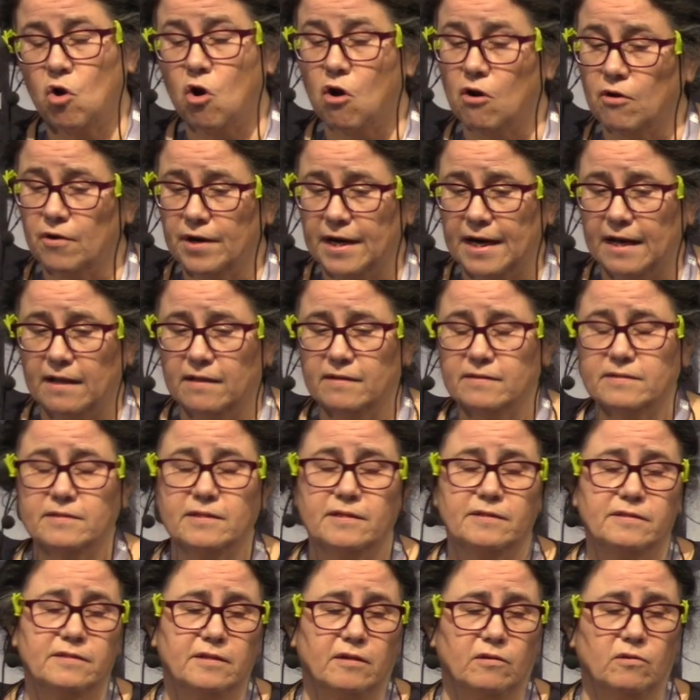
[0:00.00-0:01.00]
our
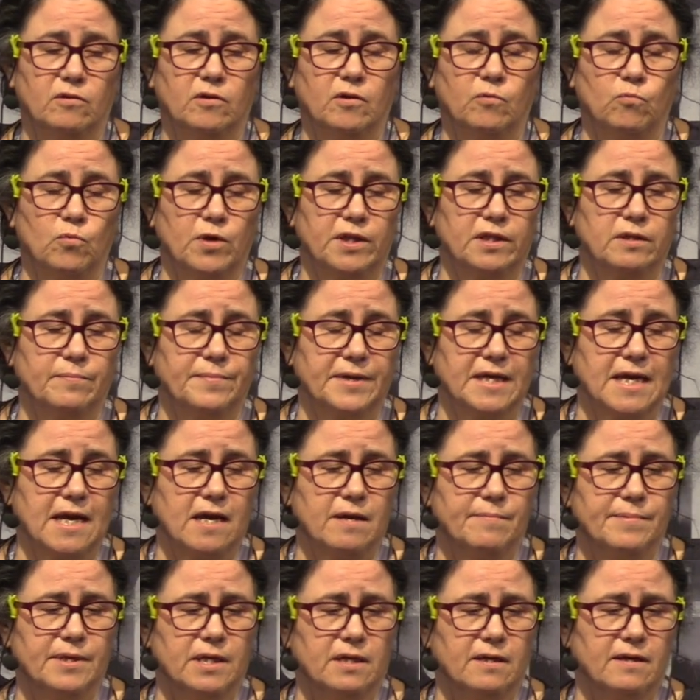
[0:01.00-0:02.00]
analysis and what the
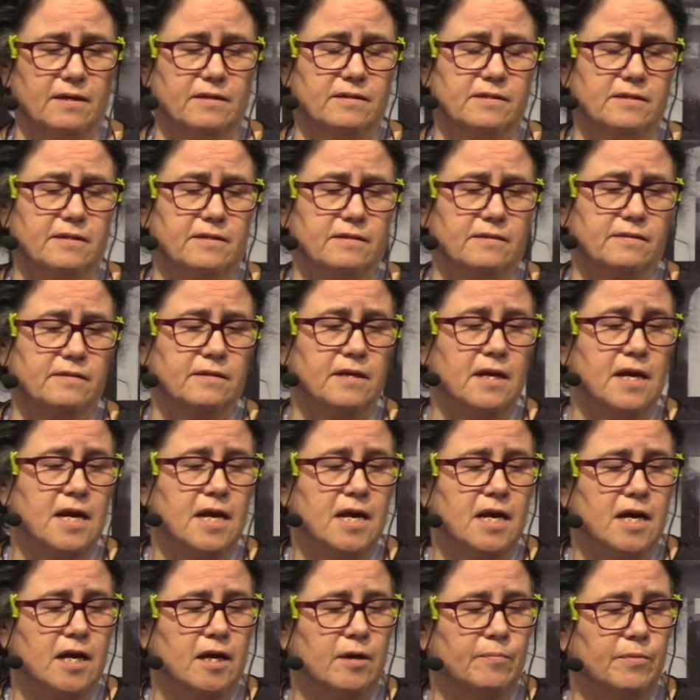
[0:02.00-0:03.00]
McCabe index is.
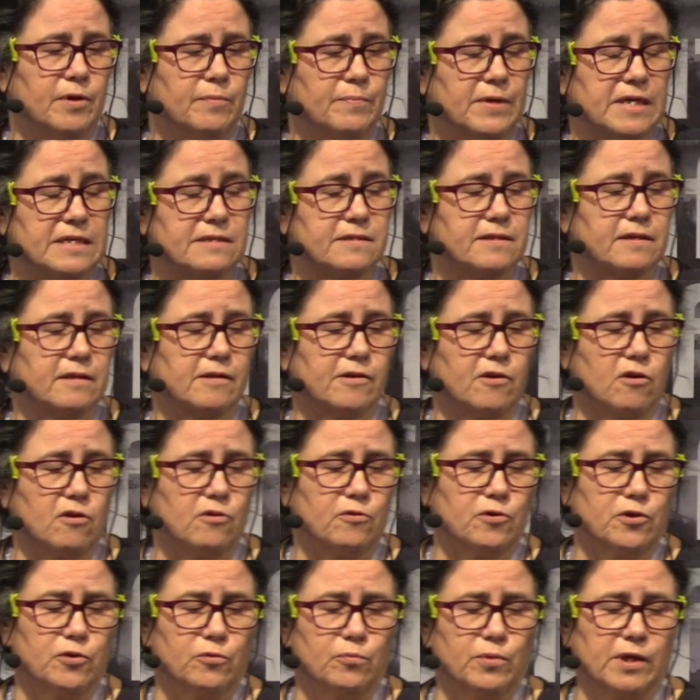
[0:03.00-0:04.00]
But basically,
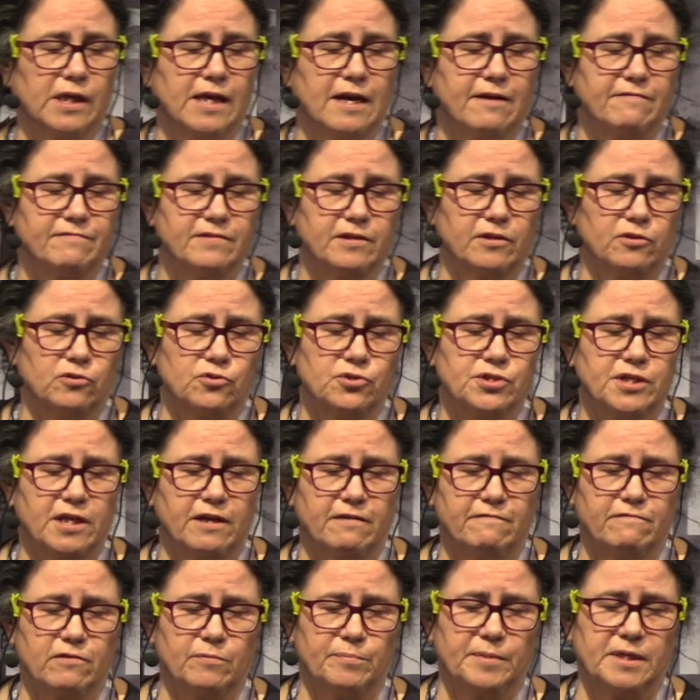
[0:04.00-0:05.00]
all you really have to
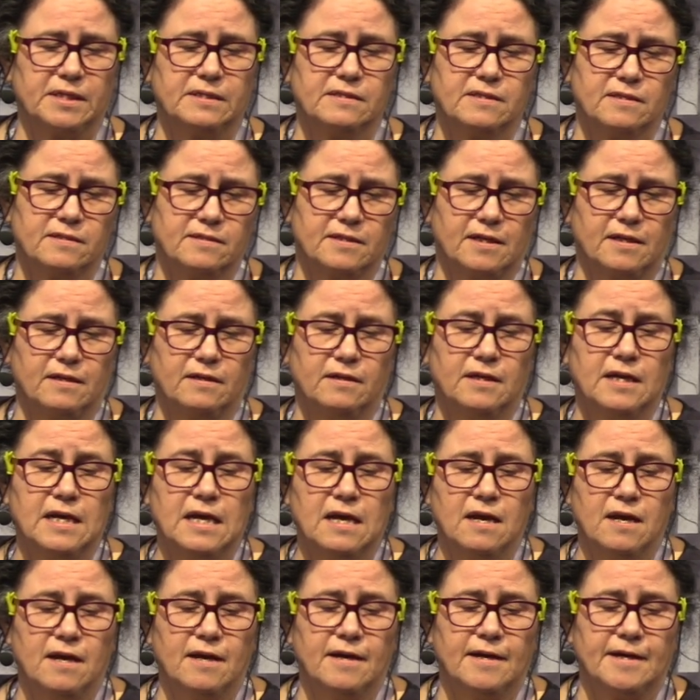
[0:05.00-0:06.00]
understand from this is that
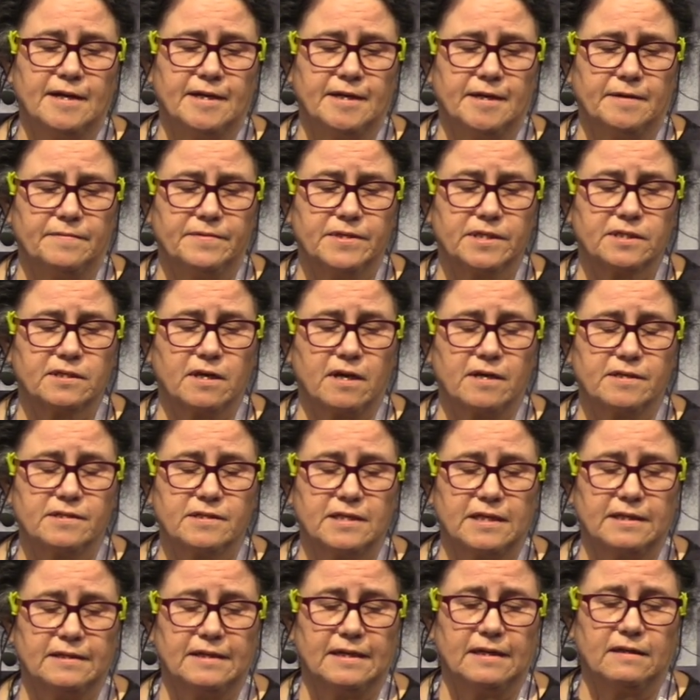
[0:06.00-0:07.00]
this guy
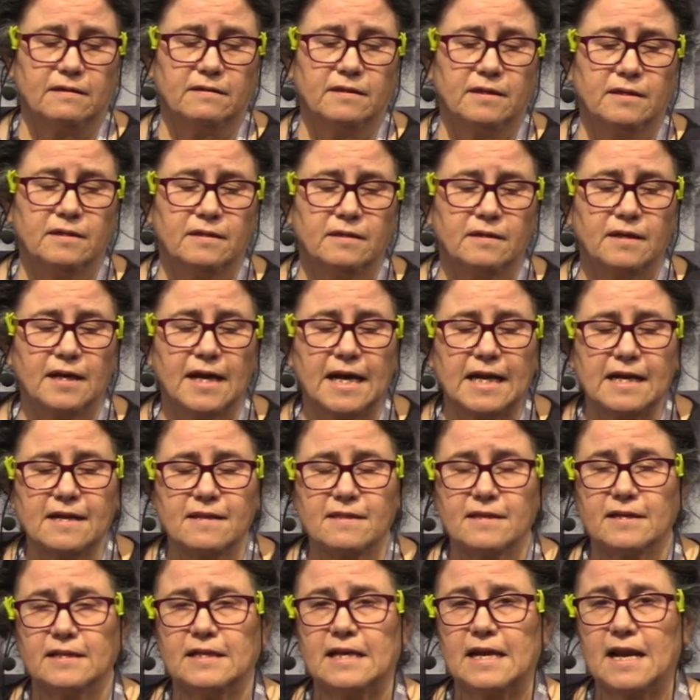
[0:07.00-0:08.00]
said that
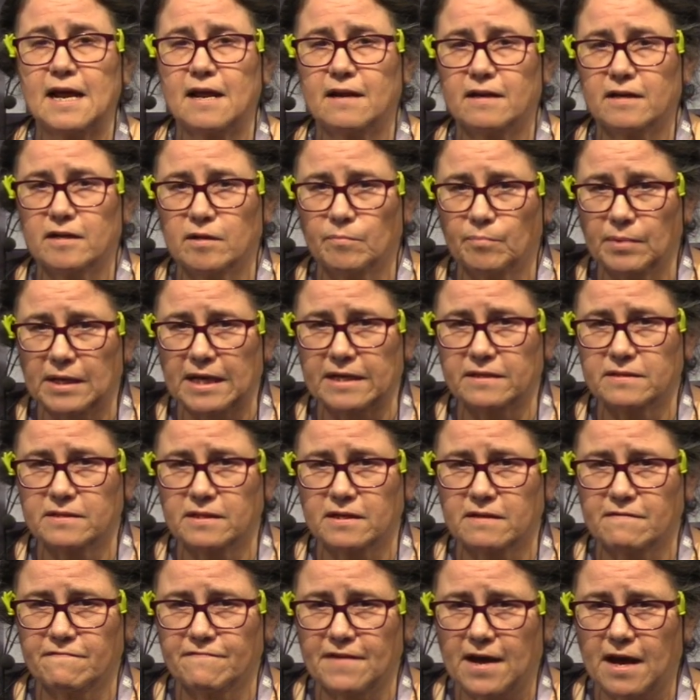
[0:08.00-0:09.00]
anything that had a
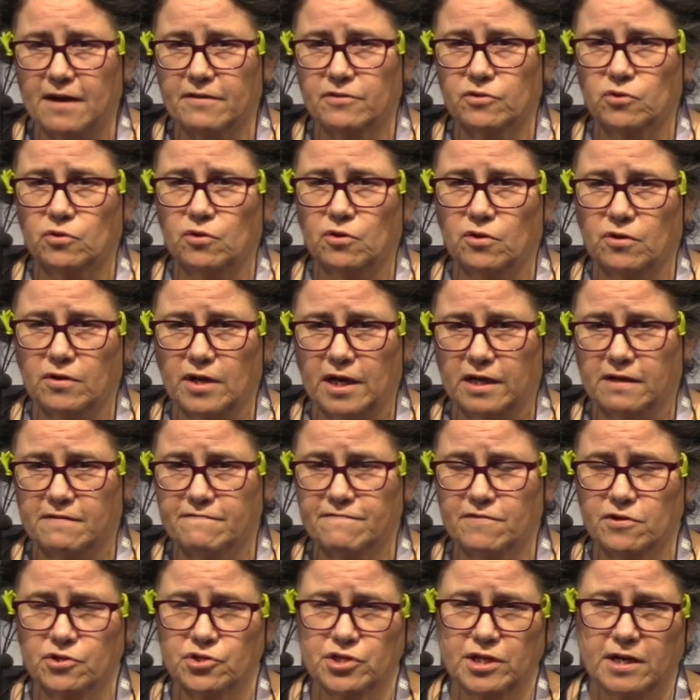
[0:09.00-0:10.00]
complexity factor, any
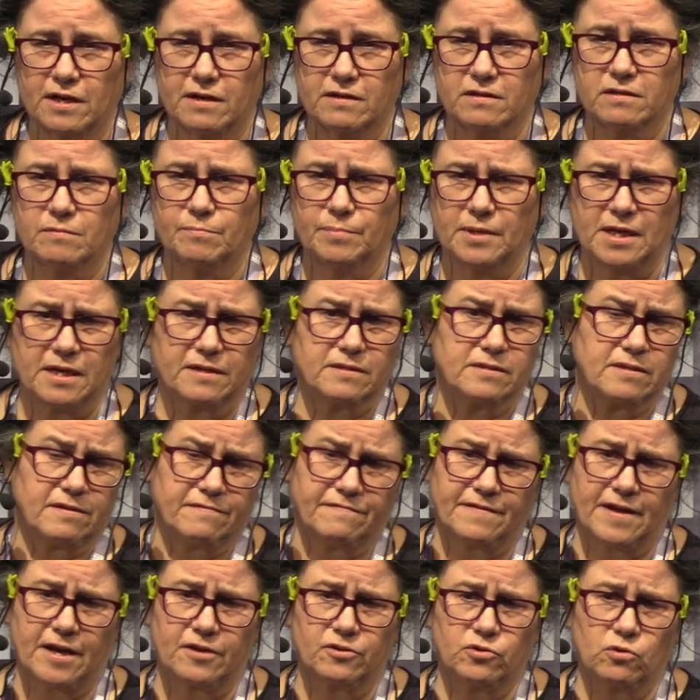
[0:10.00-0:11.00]
function had a complexity
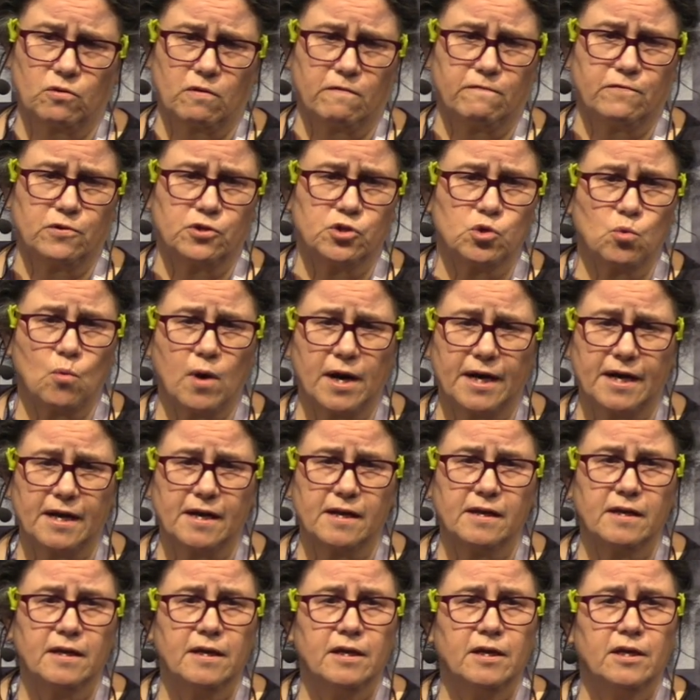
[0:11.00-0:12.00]
factor over
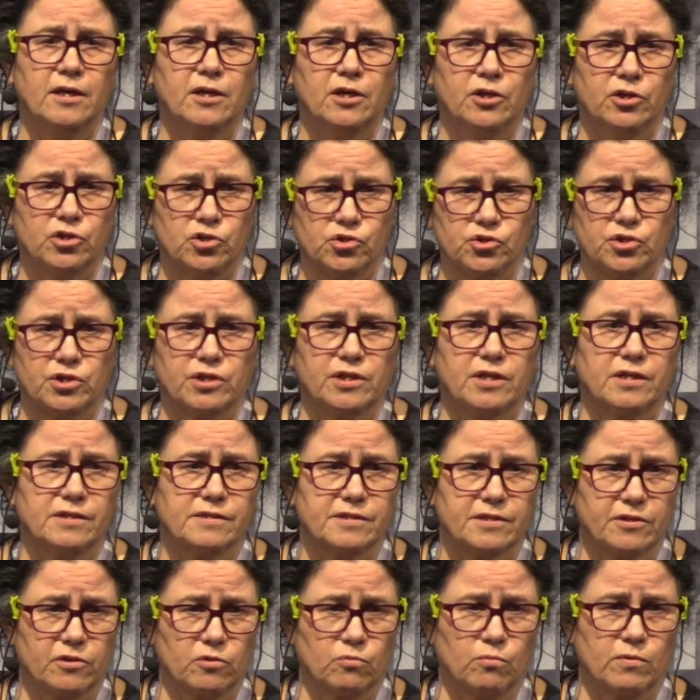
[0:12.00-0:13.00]
20, you should
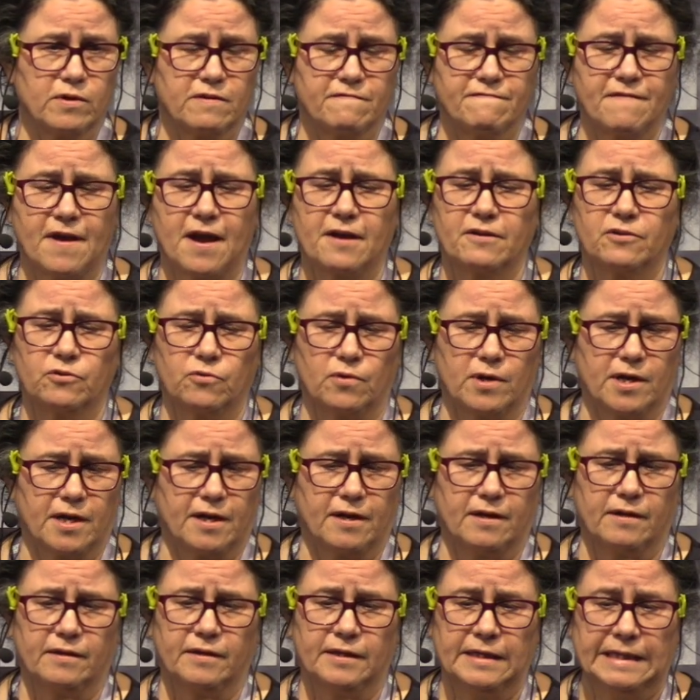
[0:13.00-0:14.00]
consider refactoring
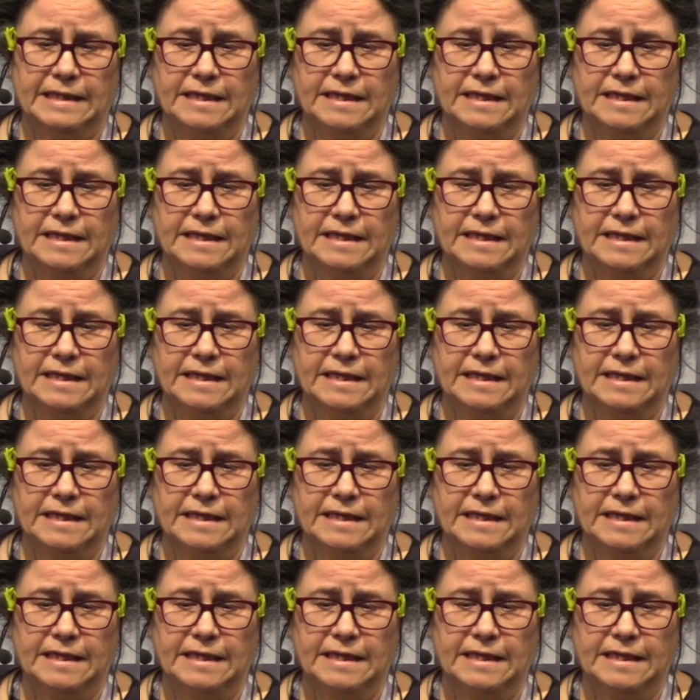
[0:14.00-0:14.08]
it.